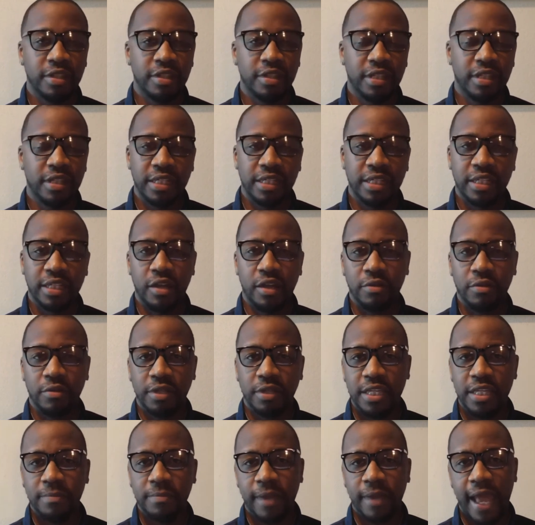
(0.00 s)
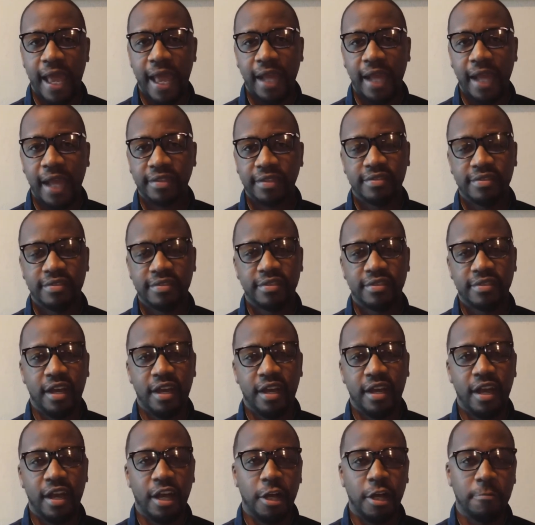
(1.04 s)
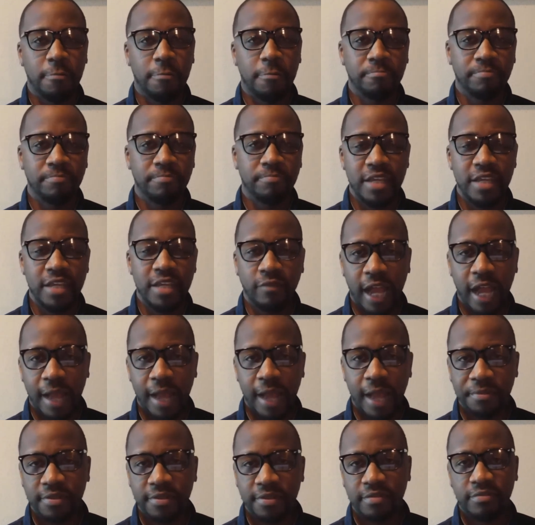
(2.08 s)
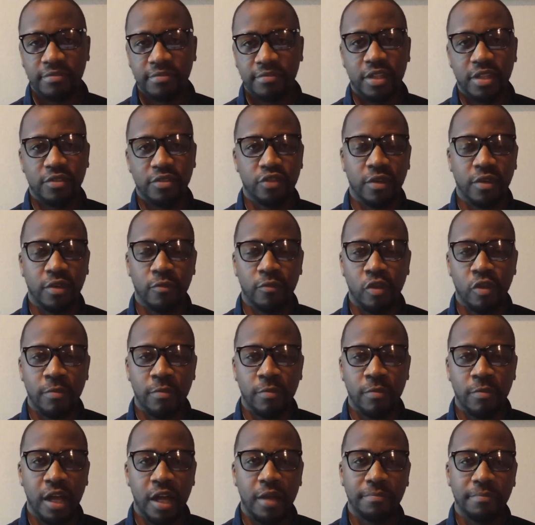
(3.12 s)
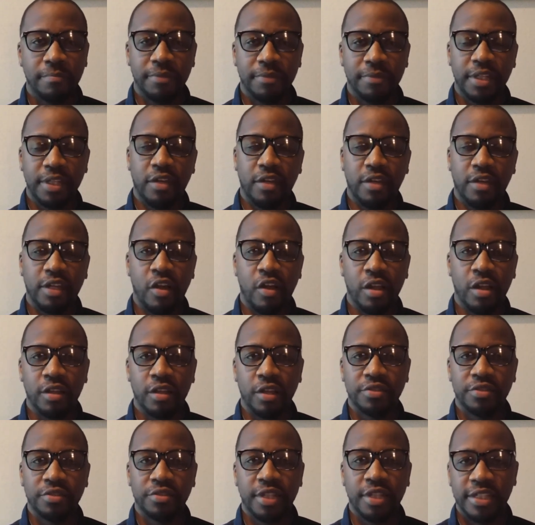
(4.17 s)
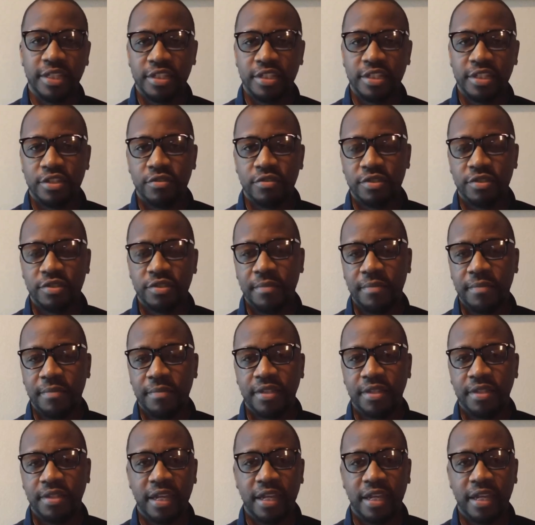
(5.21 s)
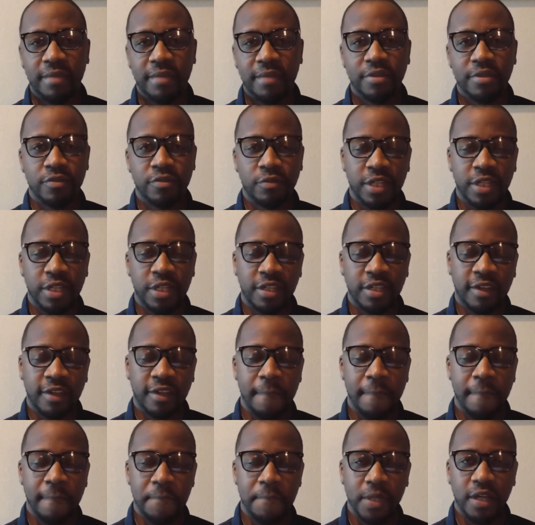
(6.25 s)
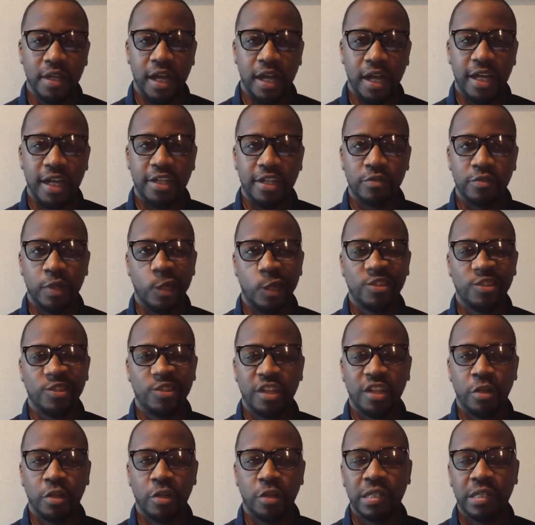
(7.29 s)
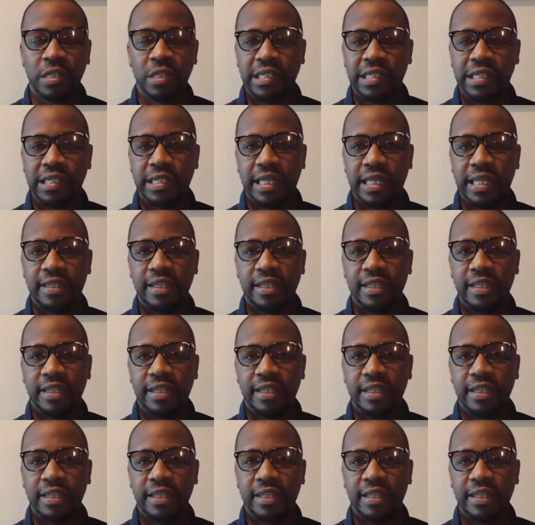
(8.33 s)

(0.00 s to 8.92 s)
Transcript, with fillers: you know, heat packs, um, heat wraps, and you know, trying to warm up, you know, and all of those things, and do the same things kind of in between uh, as well. So I think